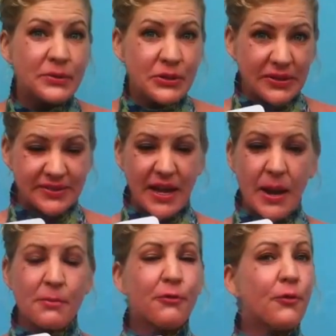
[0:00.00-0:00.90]
I would do the
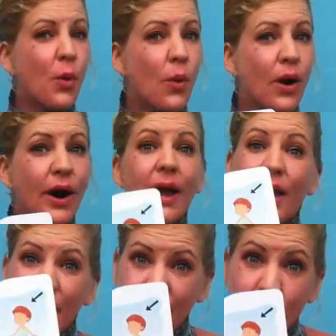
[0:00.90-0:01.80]
same for
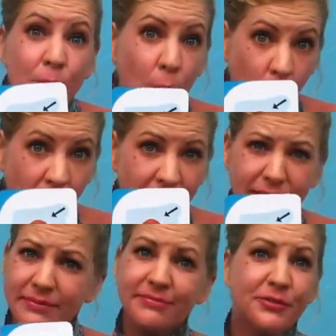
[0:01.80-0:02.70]
a boy.
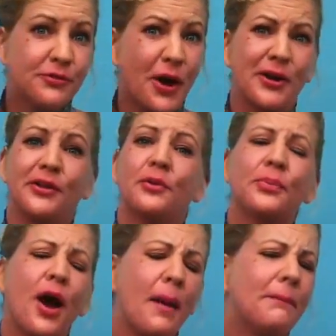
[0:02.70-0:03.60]
have got a little
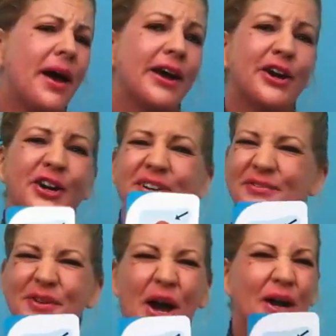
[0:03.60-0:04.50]
prompt better.
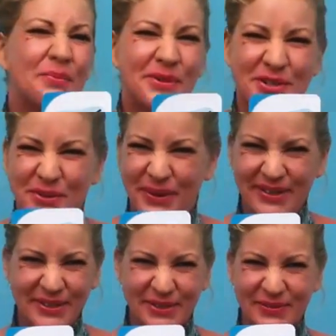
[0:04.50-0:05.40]
If not, a picture
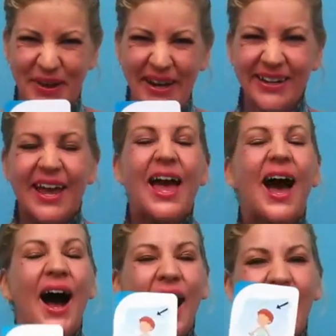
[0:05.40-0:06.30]
works just fine.
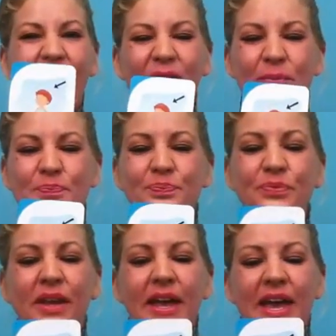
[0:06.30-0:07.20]
Um,
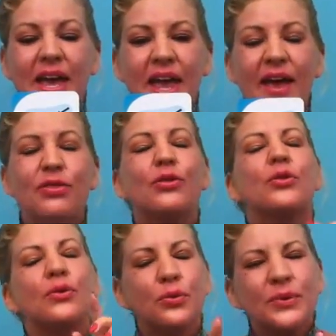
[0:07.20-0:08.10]
and
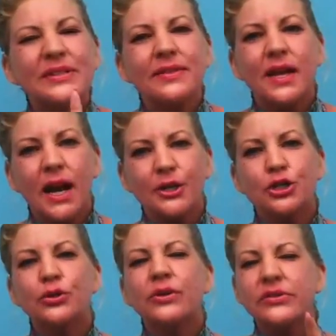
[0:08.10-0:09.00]
the, the, reason that I
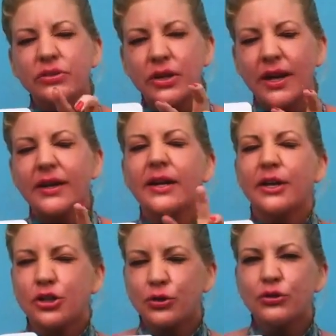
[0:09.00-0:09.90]
do this, and, and
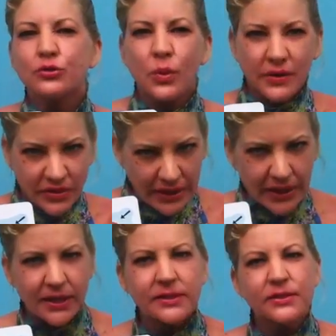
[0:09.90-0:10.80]
I don't use one of the
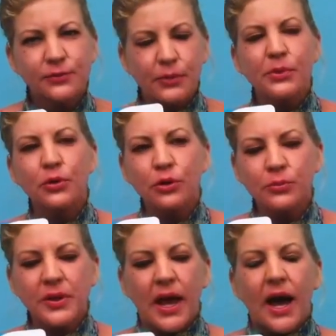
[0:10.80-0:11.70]
kids from the
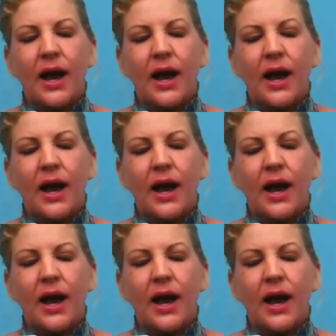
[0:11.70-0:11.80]
group,